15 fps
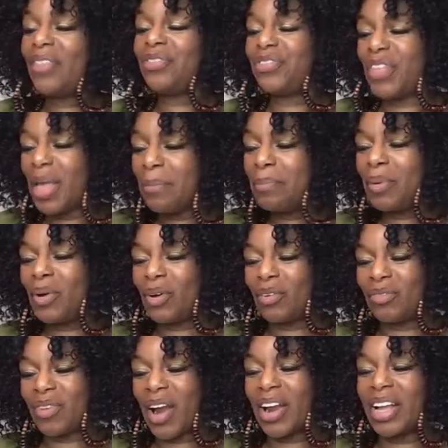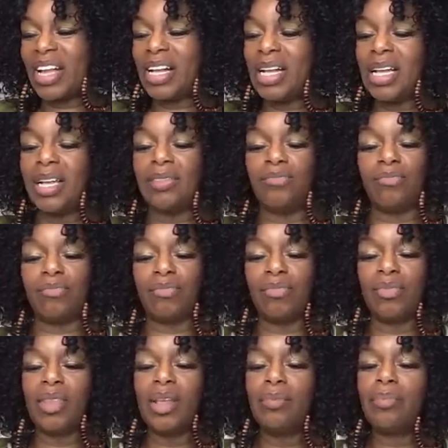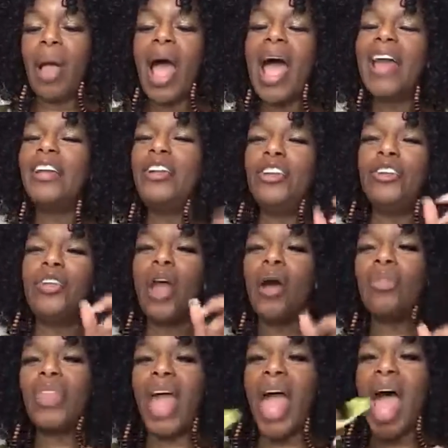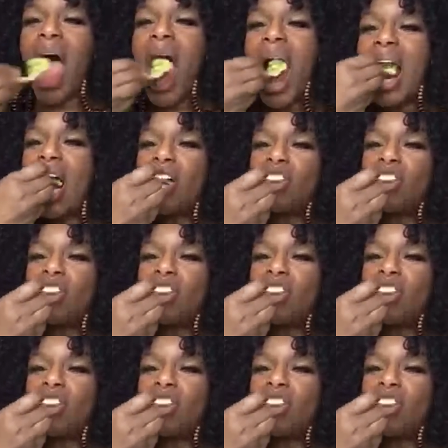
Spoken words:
A thimble. Very good. But how do you know that?